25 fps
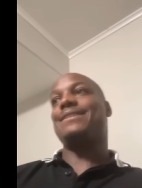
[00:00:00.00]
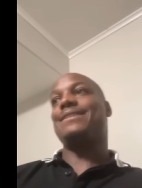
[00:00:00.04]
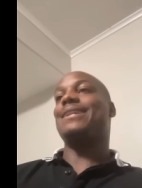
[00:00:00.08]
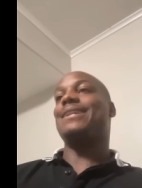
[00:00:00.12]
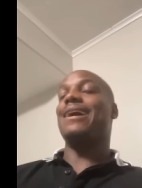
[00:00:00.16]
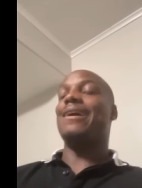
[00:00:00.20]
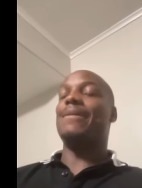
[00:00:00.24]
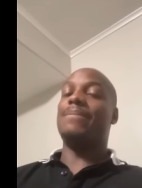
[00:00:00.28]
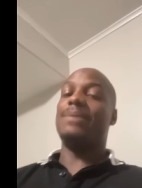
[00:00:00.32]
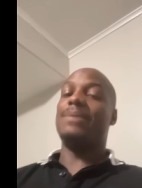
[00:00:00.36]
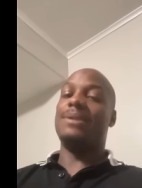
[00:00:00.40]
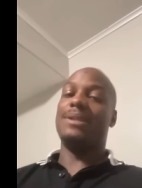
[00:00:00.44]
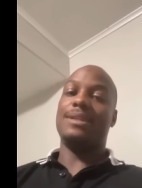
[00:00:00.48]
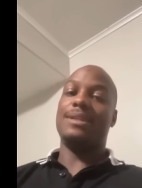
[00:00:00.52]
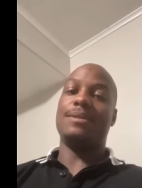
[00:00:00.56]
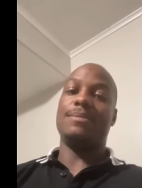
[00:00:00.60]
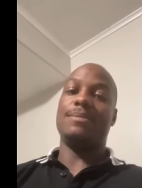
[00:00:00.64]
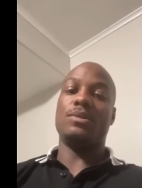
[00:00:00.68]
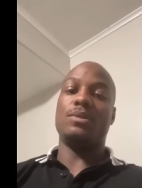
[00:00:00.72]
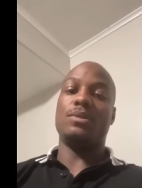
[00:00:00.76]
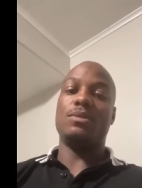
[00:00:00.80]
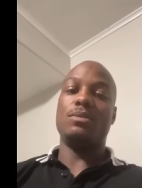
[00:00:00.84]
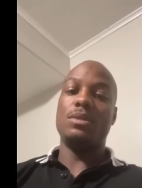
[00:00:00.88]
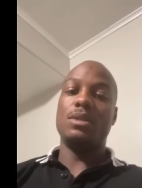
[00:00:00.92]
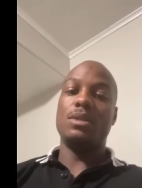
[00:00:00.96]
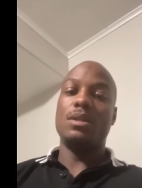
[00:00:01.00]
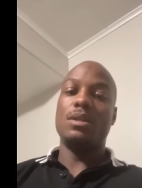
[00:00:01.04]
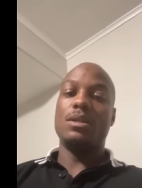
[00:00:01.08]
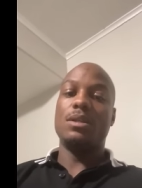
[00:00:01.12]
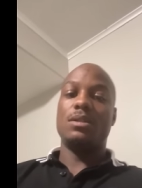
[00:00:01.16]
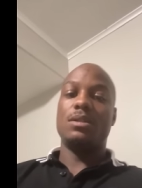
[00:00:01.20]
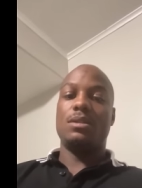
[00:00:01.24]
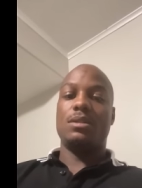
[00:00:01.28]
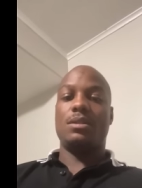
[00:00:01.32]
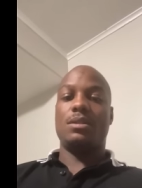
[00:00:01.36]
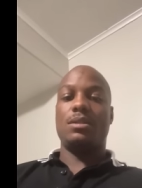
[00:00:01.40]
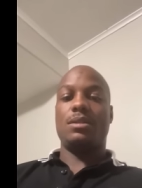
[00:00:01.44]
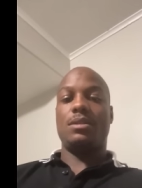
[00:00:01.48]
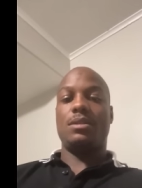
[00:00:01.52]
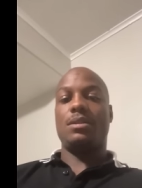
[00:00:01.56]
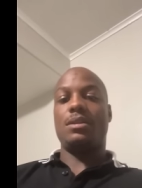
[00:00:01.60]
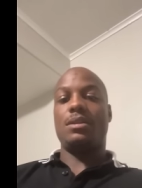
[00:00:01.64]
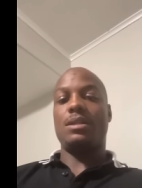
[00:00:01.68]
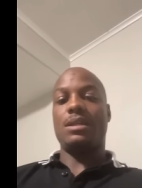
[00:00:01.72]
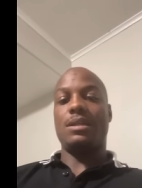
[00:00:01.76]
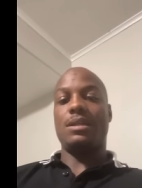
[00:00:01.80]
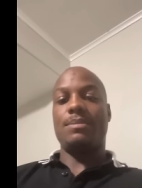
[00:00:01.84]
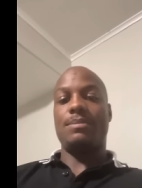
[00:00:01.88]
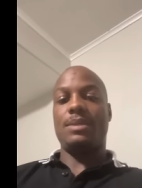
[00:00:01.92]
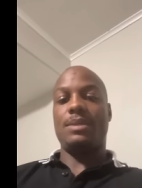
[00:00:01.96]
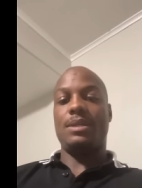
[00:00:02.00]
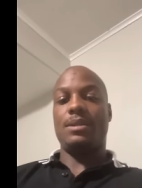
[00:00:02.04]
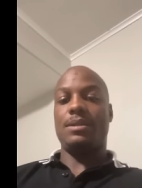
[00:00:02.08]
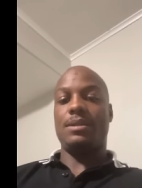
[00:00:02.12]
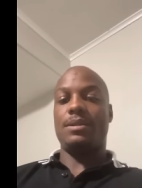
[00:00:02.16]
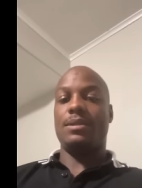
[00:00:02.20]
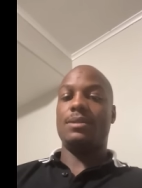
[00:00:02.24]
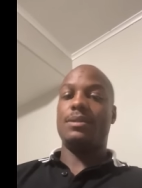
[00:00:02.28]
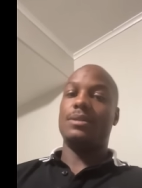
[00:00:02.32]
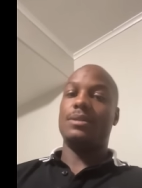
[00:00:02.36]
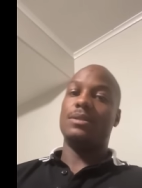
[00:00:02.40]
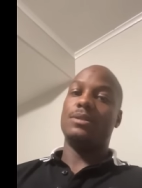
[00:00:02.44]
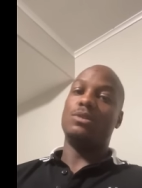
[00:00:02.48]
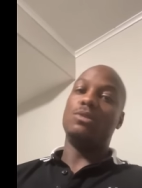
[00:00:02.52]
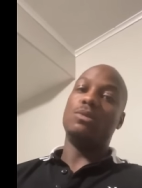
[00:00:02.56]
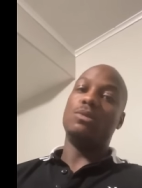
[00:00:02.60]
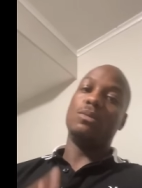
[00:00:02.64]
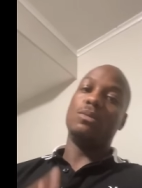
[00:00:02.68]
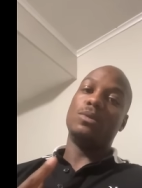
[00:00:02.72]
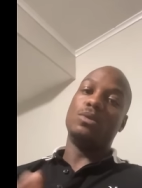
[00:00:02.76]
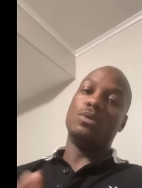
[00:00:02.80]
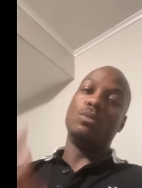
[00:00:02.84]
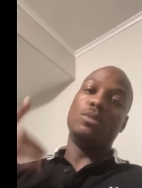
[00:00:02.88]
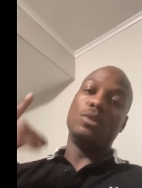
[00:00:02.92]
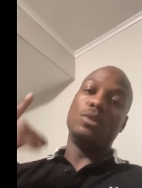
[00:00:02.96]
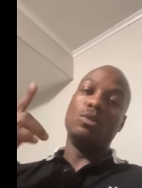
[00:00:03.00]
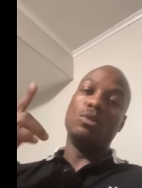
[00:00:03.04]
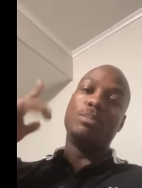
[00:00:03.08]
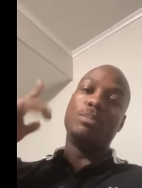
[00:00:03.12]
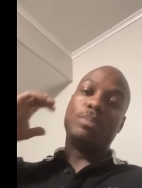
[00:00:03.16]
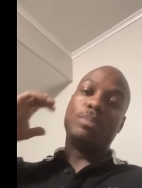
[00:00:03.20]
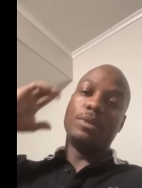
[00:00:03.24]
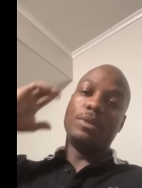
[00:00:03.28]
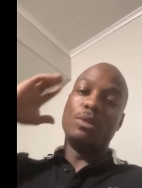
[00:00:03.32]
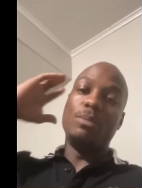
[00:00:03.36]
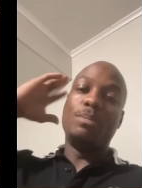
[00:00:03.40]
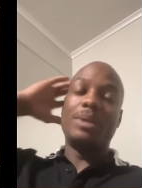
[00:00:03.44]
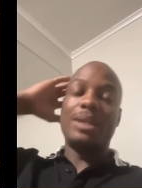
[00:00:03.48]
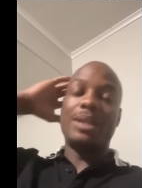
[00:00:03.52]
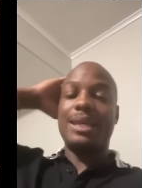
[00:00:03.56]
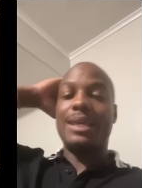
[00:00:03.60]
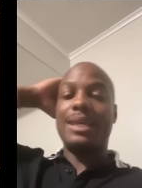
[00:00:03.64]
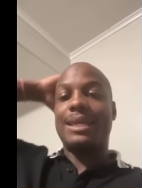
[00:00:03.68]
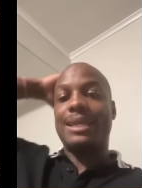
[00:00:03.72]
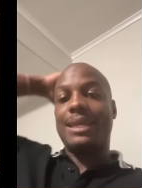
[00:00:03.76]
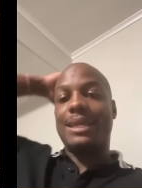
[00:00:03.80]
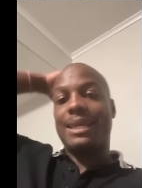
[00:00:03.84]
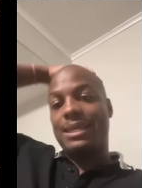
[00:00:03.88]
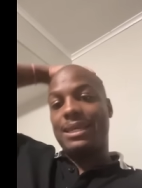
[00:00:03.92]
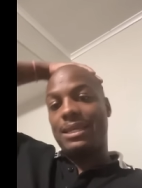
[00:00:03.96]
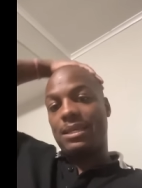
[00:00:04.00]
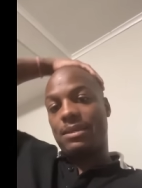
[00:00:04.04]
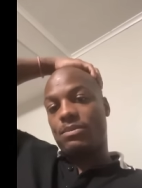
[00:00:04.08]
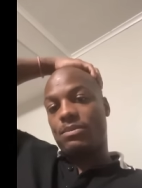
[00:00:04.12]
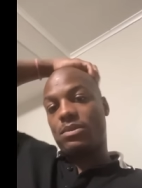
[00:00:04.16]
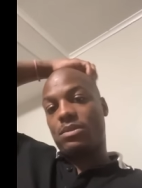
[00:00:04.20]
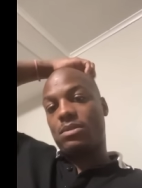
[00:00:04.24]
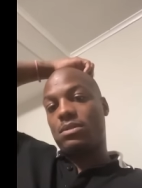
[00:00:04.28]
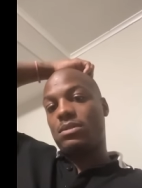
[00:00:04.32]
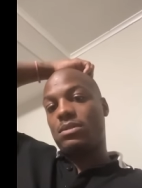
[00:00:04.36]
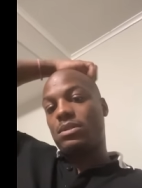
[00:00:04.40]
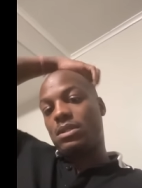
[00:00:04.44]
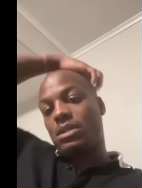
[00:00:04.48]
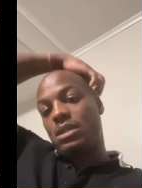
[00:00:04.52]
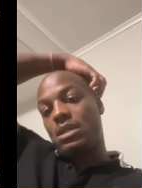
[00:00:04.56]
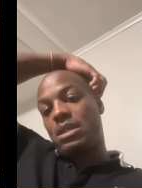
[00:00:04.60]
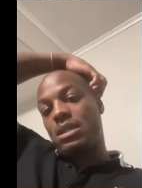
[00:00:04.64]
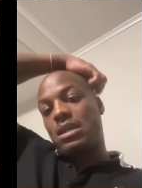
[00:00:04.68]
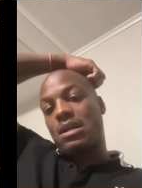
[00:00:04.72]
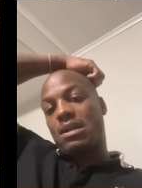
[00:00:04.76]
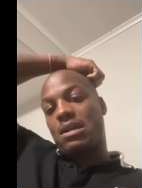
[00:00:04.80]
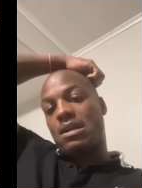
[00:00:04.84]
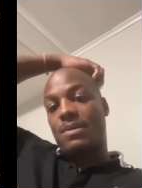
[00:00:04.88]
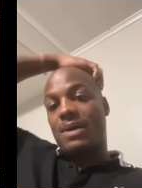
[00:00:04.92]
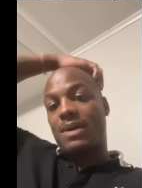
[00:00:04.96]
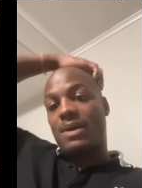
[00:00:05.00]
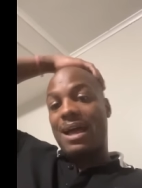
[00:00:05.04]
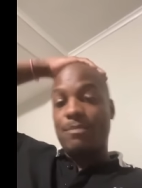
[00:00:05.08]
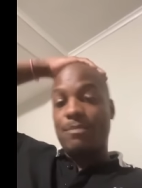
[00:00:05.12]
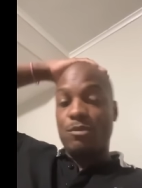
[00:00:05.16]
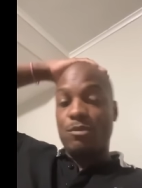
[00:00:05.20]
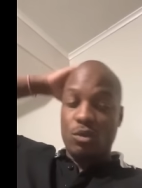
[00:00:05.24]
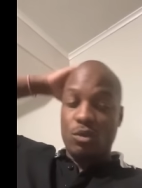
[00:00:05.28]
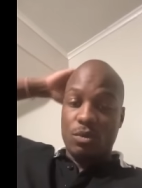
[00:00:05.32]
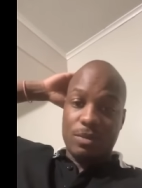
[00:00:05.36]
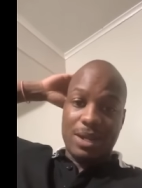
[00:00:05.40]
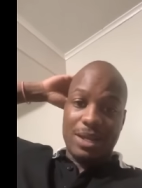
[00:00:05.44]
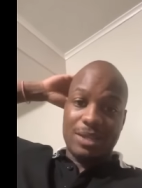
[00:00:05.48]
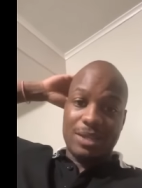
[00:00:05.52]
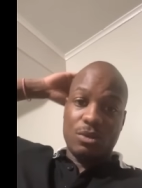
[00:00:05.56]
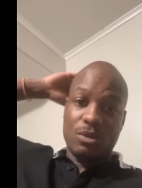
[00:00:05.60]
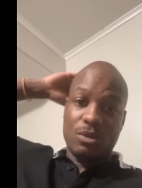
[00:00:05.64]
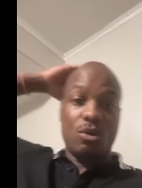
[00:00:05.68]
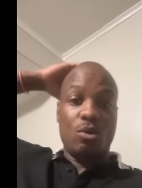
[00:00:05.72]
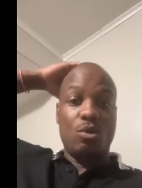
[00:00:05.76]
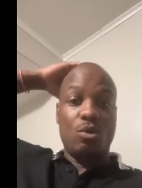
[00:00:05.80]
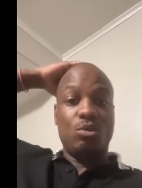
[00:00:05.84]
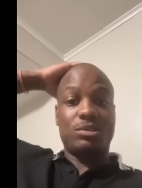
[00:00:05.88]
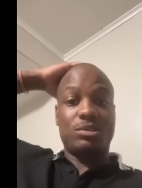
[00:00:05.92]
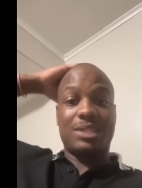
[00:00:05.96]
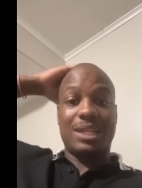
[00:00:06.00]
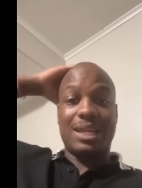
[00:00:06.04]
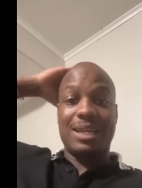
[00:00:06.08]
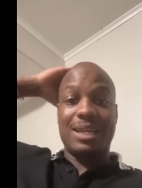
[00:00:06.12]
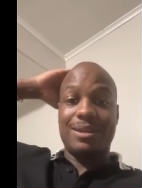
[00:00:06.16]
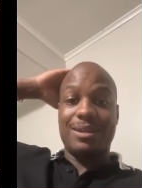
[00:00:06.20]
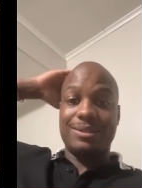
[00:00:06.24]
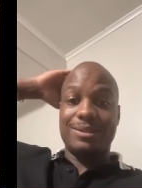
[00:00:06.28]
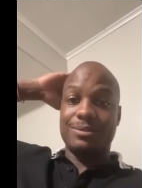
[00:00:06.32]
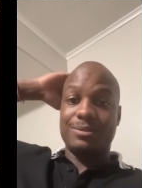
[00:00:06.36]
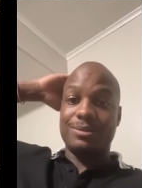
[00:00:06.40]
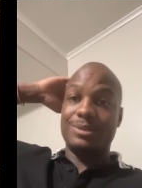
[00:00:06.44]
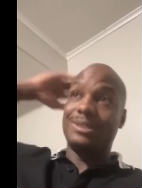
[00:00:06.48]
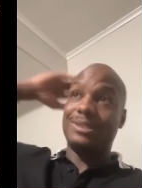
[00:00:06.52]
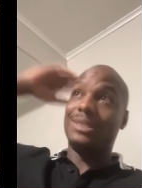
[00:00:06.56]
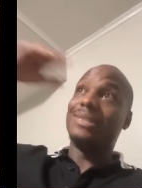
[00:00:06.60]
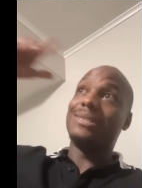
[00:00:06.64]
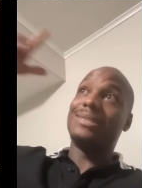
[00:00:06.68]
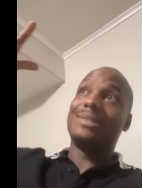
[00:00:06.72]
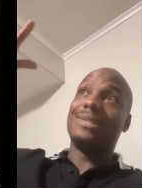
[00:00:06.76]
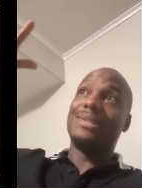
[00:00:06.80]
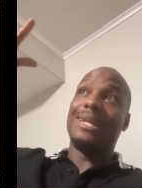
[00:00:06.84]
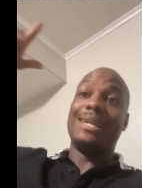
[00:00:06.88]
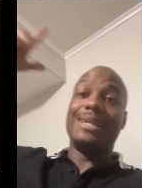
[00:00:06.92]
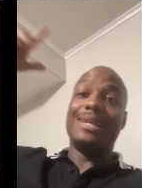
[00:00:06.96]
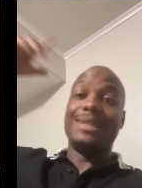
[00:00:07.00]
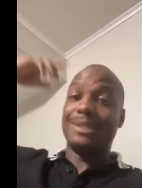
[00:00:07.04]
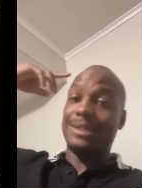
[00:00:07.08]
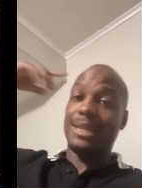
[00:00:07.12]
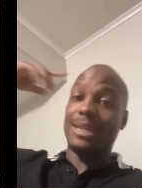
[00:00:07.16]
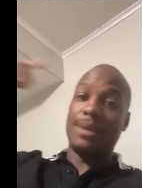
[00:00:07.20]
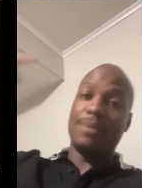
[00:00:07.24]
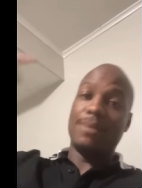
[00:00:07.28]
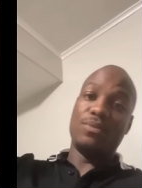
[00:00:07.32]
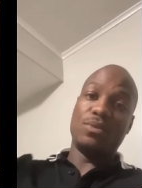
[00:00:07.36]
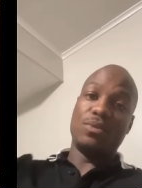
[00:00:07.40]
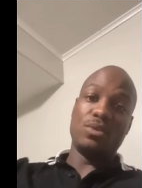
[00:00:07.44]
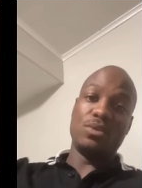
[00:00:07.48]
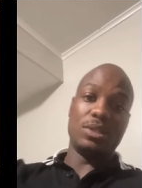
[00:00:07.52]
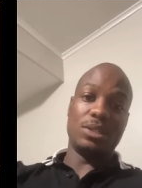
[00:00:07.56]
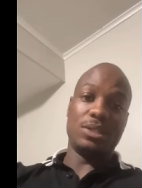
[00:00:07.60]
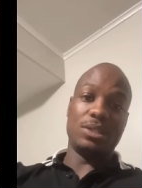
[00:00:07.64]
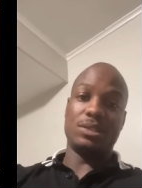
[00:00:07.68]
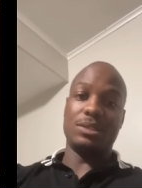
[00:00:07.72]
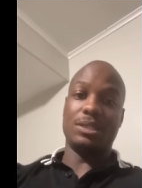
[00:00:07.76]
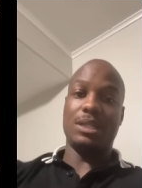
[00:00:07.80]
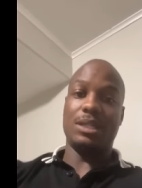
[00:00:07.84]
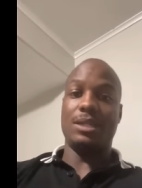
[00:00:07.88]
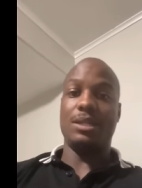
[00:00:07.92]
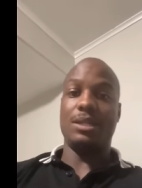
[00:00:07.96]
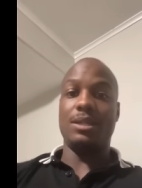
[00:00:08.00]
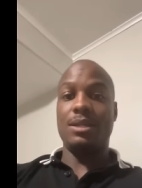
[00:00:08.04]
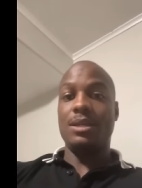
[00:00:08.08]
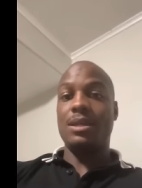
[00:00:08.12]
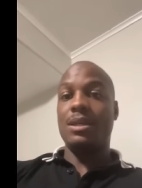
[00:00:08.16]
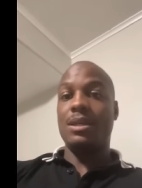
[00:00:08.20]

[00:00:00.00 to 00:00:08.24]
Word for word: Stop playing, bro. You know what I mean? You you you you playing game, bro. Come on, I moved around your whole town yesterday and the day before yesterday.